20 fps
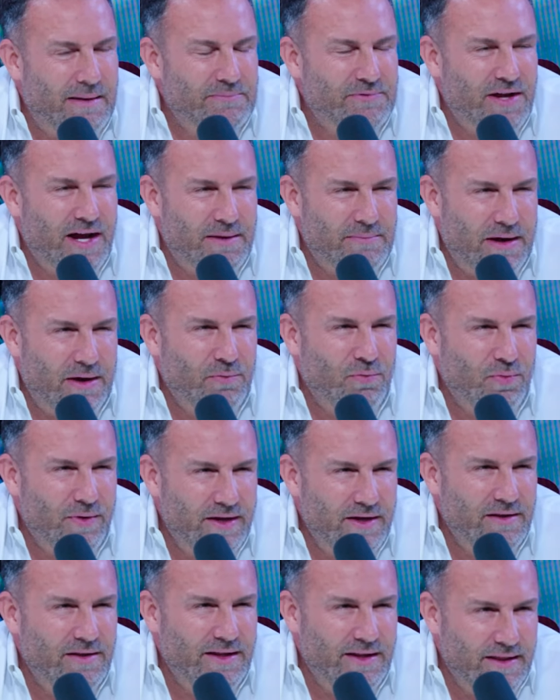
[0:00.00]
I'm talking about
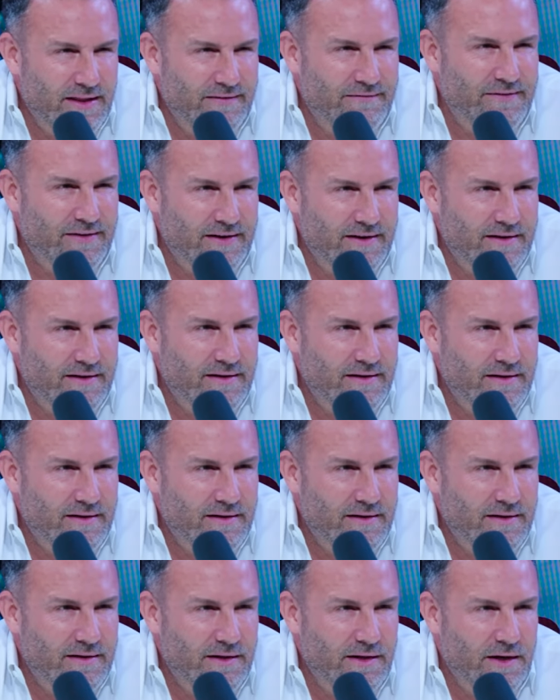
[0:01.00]
really living
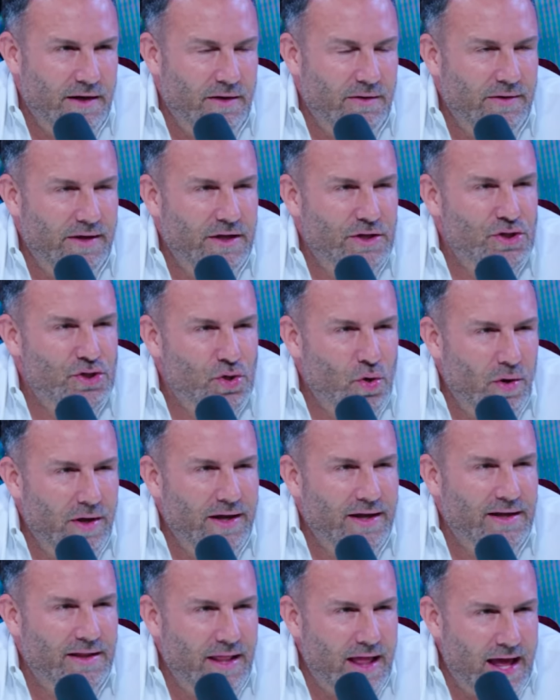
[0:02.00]
you know,
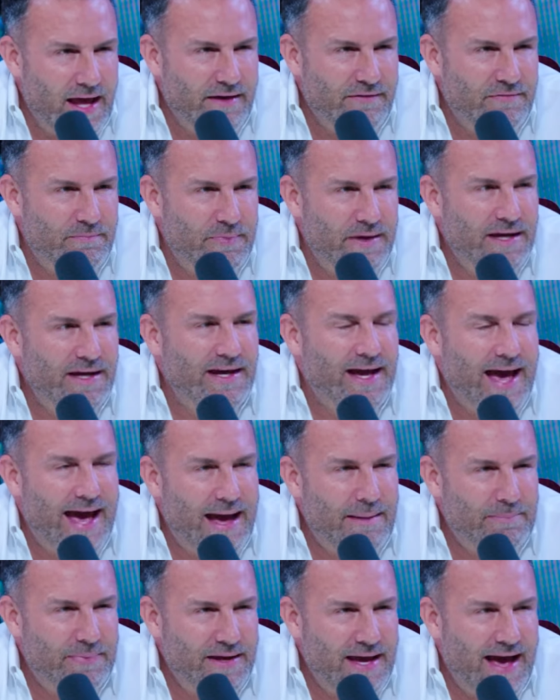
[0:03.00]
enjoying yeah. life, being
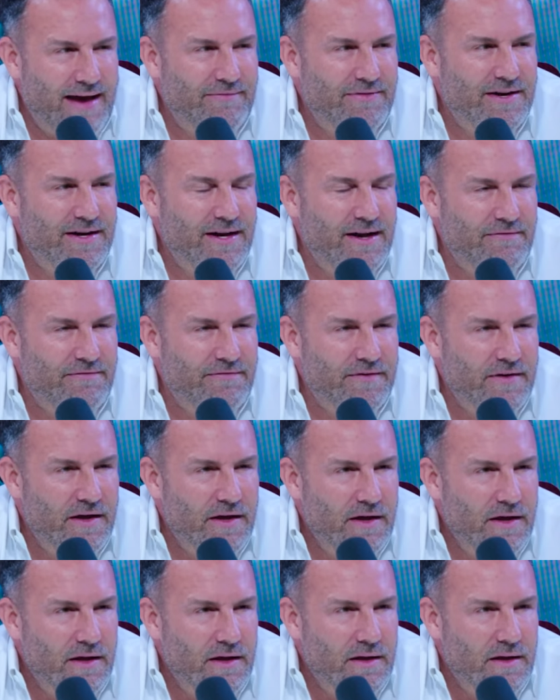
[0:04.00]
happy, having enough,
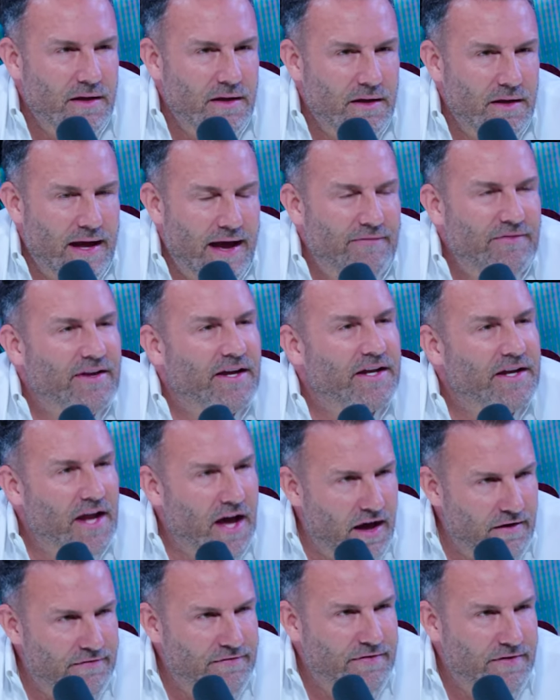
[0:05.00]
having
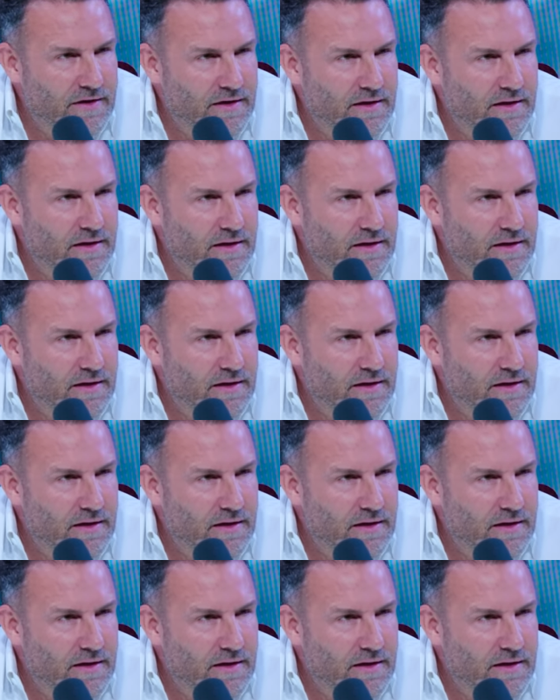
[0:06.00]
enough,